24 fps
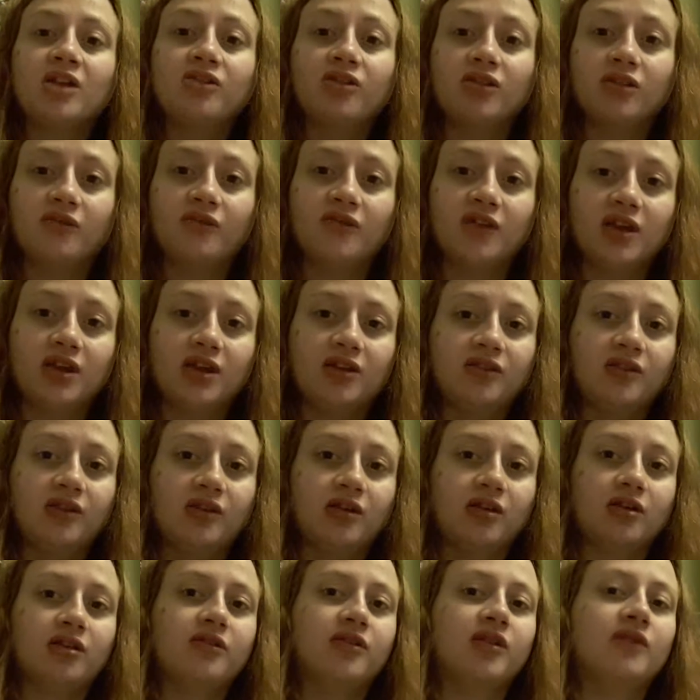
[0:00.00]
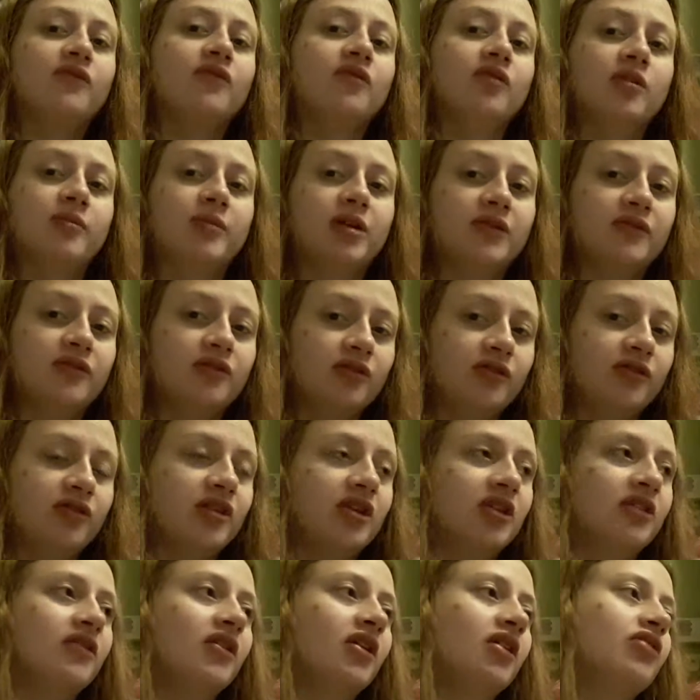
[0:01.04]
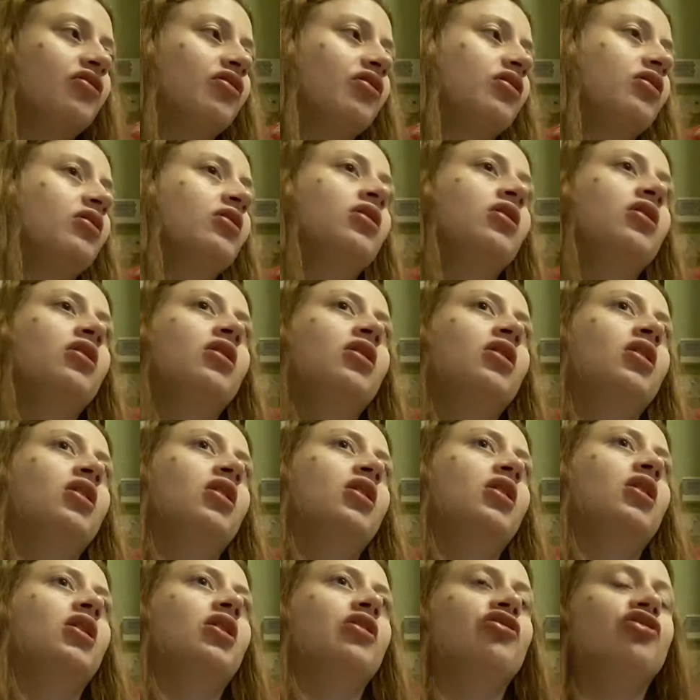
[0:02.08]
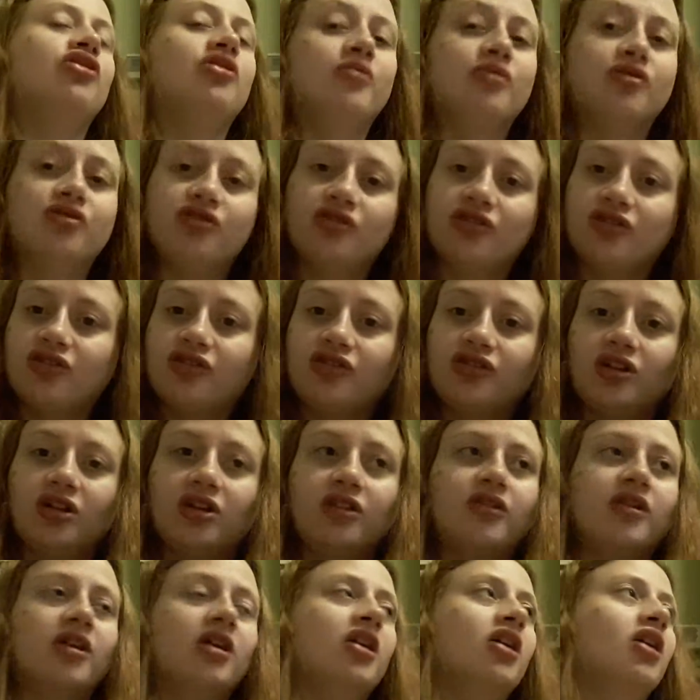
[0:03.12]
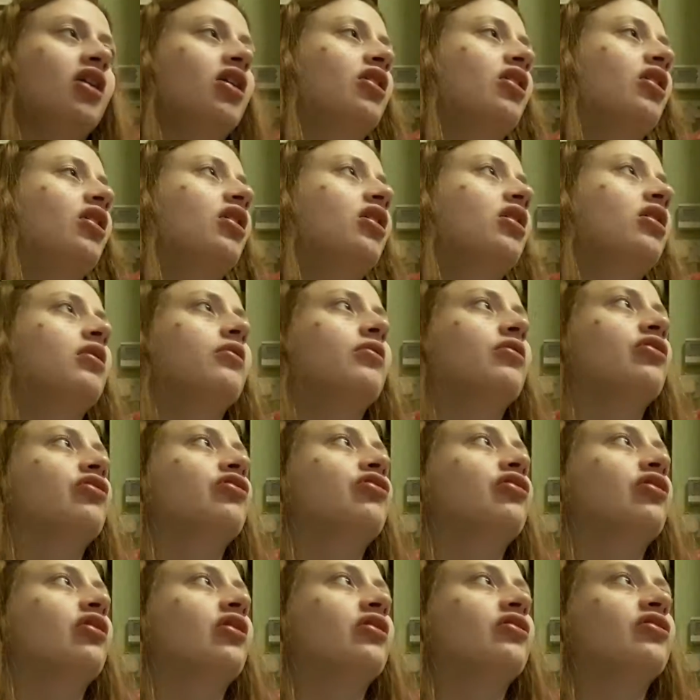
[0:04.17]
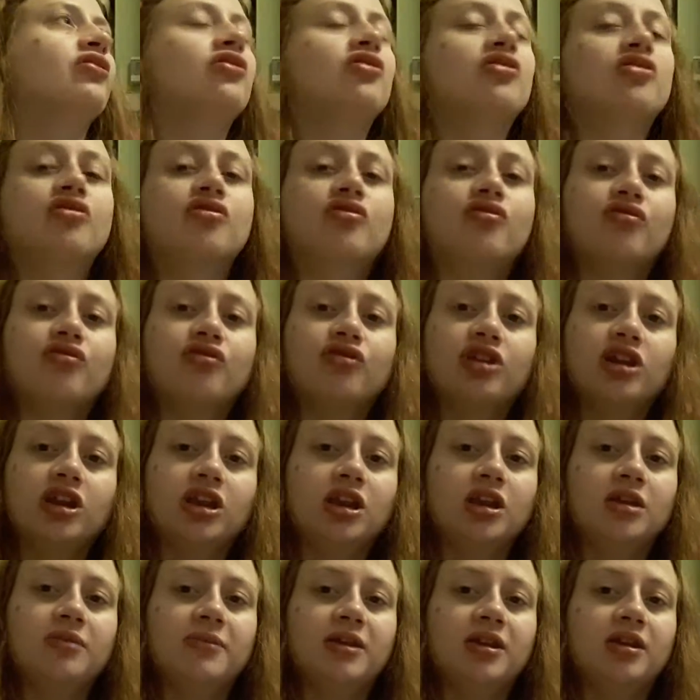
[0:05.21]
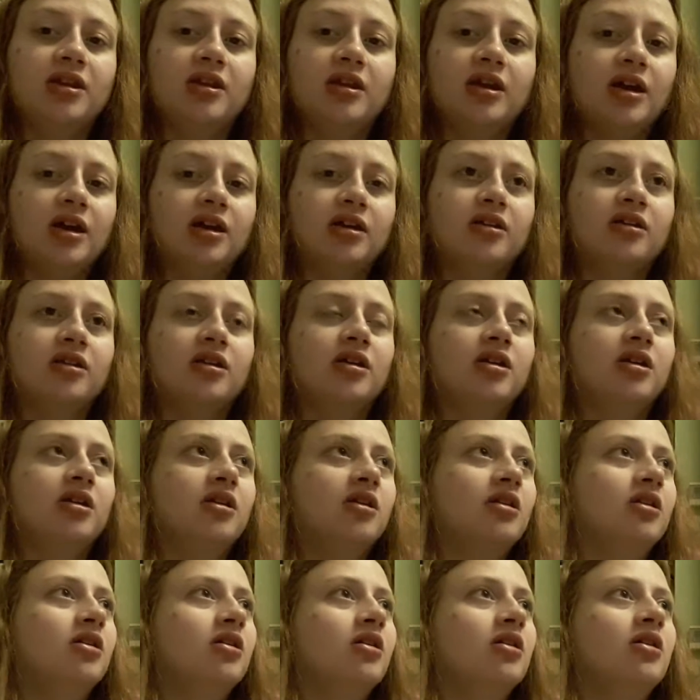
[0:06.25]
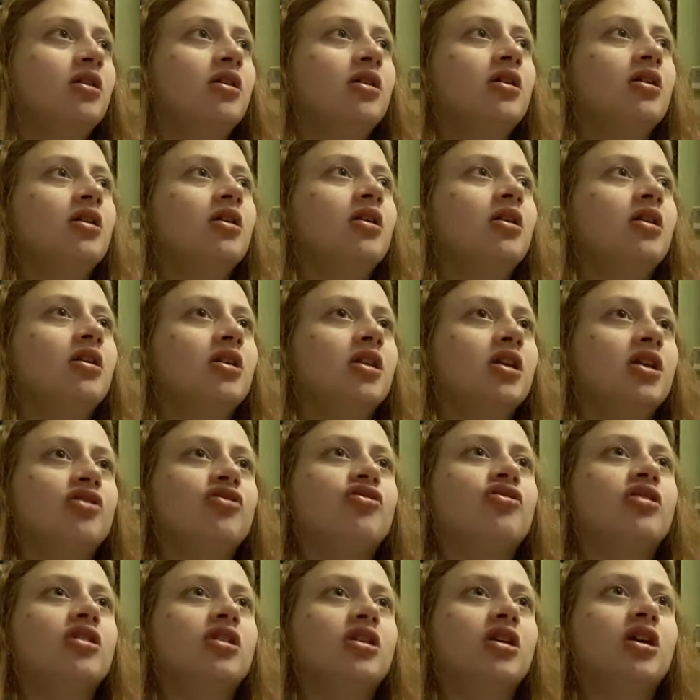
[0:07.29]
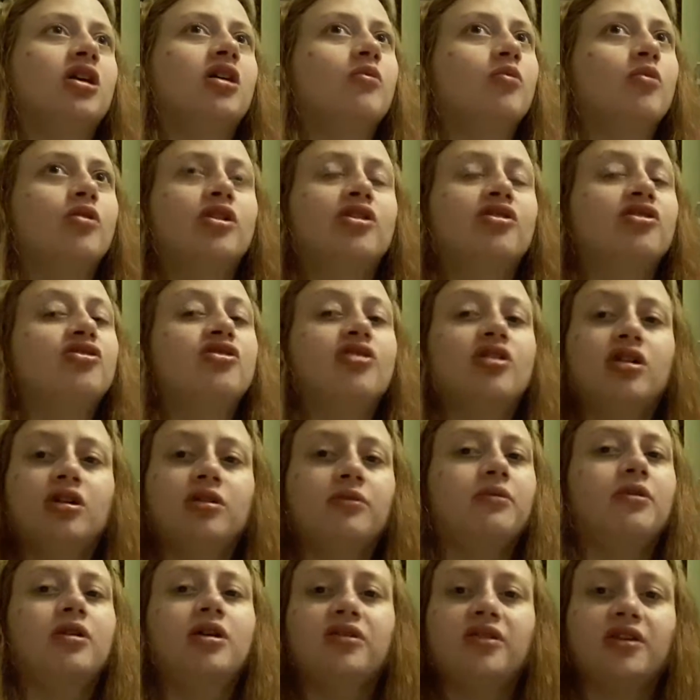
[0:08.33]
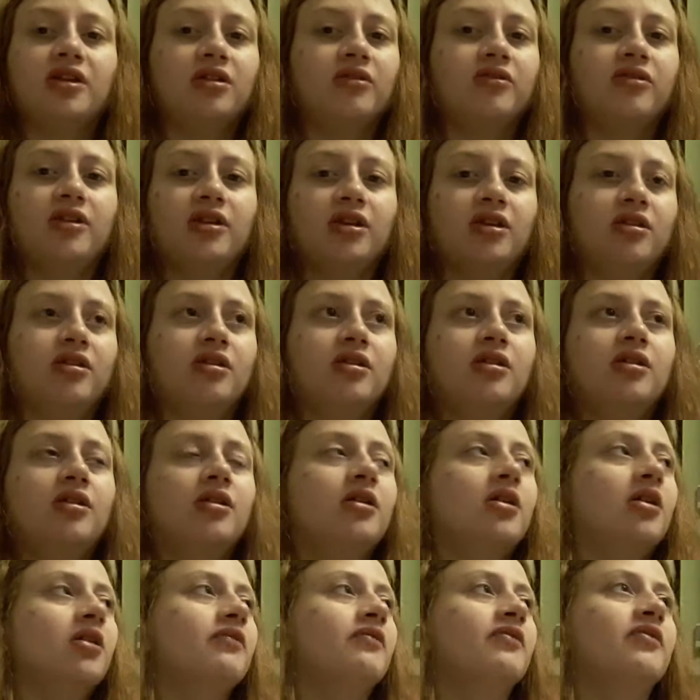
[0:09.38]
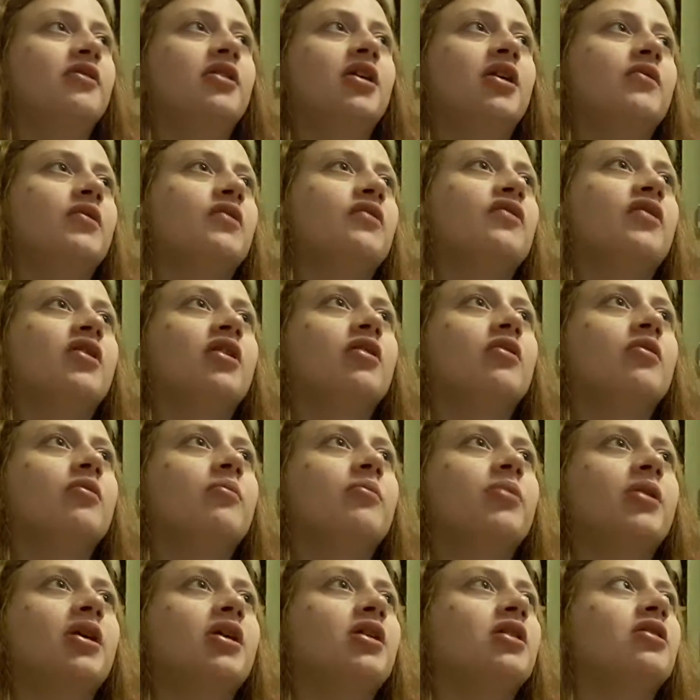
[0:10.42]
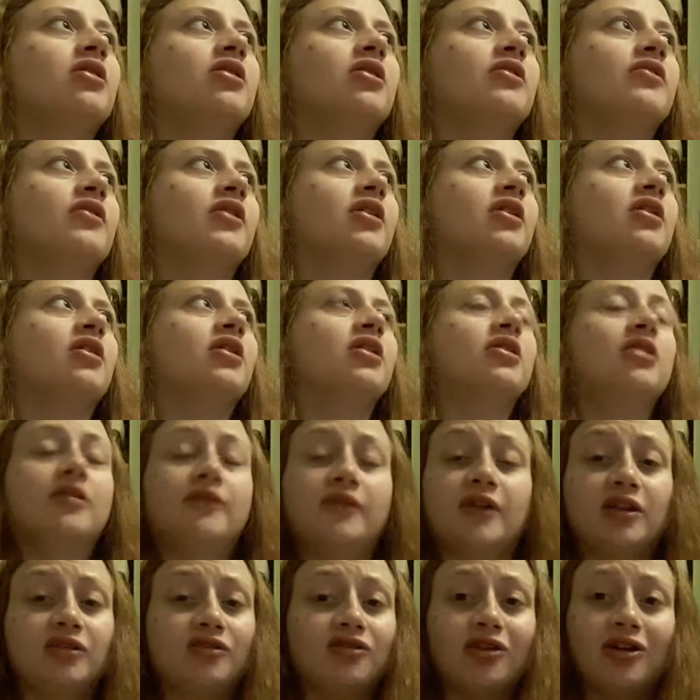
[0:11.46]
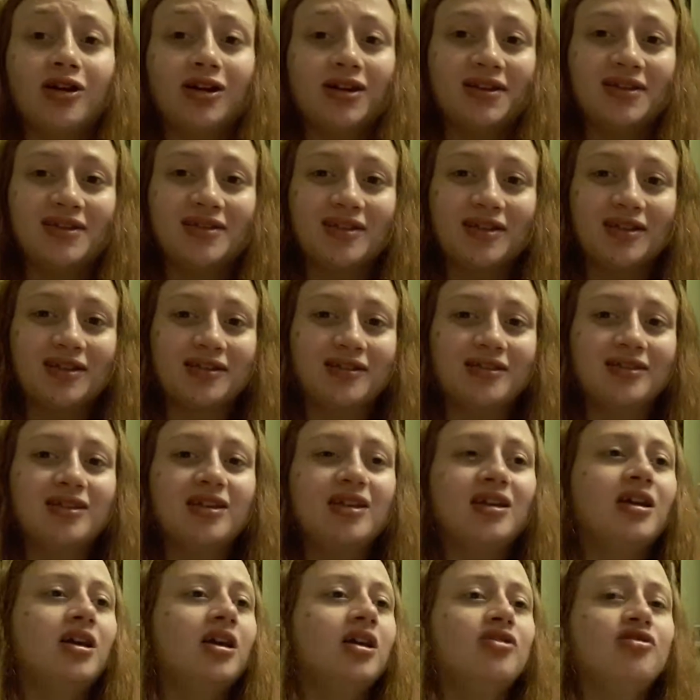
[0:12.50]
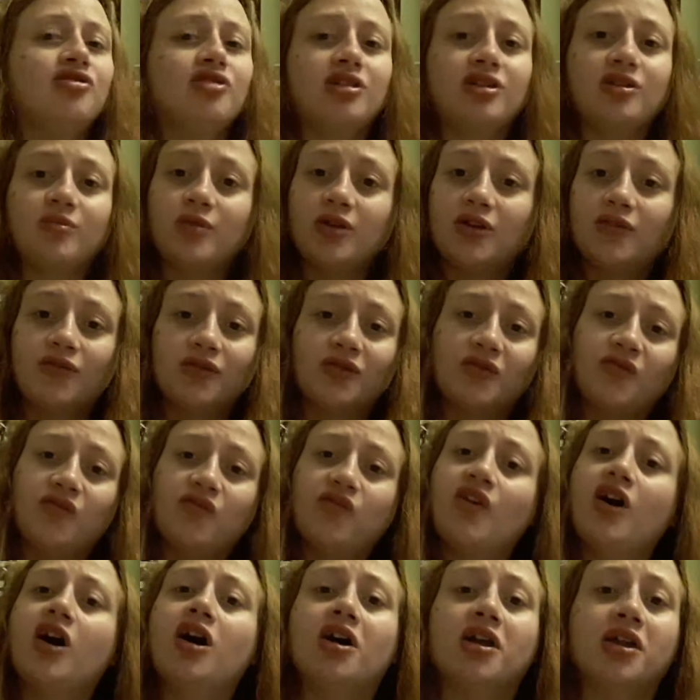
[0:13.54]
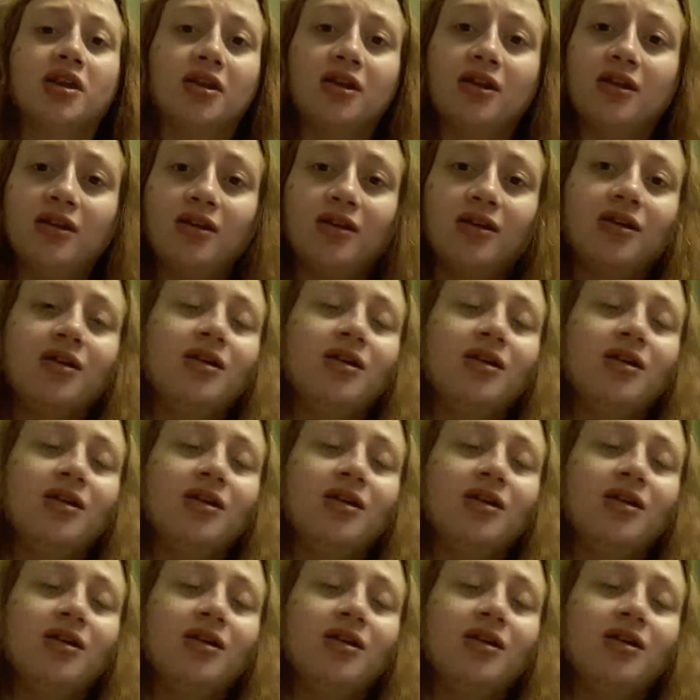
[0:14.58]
to the theatre because they thought they might have to do a C-section, and she was just stuck there, and I was just screaming in agony. Literally, I wanted to die right there and then. I've never felt pain like that, and I've had Charlie since. Charlie's birth was fine.